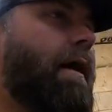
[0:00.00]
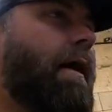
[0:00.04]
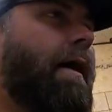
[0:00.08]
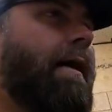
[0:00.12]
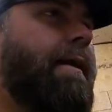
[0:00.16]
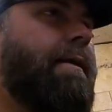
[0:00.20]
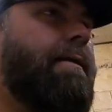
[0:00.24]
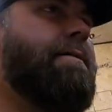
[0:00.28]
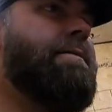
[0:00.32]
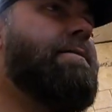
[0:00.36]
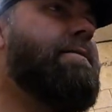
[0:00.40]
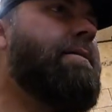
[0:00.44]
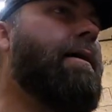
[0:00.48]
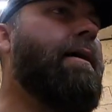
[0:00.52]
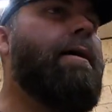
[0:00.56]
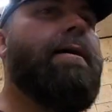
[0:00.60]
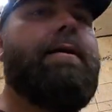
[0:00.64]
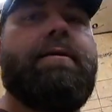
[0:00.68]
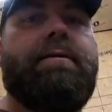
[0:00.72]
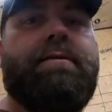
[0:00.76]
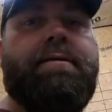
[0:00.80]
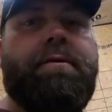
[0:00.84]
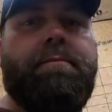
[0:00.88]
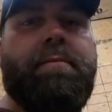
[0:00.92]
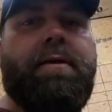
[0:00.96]
I
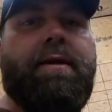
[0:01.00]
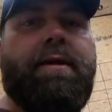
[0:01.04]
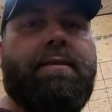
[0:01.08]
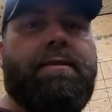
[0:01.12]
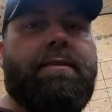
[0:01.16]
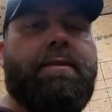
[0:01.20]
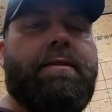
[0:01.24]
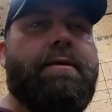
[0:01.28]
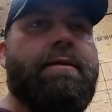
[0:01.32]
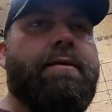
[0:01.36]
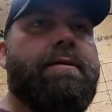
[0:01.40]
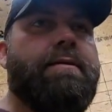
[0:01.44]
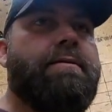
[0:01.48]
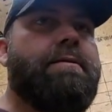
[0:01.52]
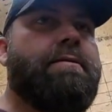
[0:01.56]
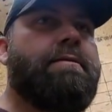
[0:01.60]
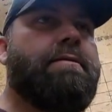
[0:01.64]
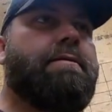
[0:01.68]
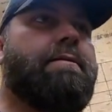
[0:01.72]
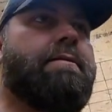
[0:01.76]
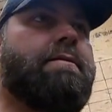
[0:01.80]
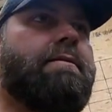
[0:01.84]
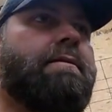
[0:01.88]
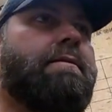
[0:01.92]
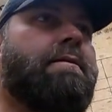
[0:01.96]
decided to make
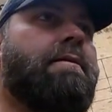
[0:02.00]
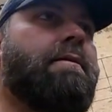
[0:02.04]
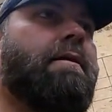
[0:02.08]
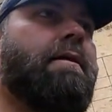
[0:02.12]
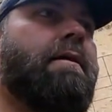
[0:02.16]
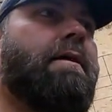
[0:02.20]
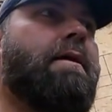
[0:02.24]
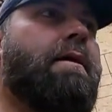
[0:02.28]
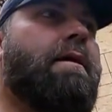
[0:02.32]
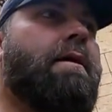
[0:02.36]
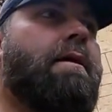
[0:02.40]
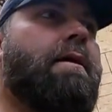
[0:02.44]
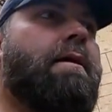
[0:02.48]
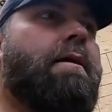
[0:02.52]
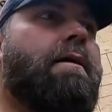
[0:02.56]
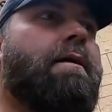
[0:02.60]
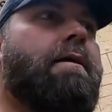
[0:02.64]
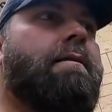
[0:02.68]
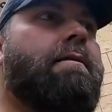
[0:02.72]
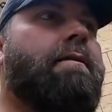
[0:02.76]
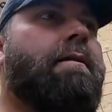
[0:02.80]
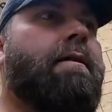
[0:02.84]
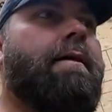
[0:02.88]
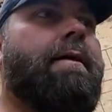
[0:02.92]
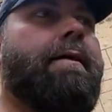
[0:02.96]
this
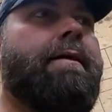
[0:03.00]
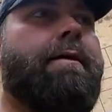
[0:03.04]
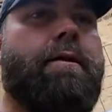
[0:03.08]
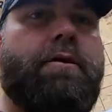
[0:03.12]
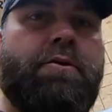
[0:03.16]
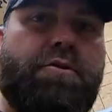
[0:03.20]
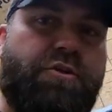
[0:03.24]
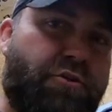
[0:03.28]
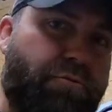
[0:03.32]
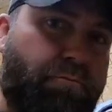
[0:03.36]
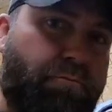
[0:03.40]
like a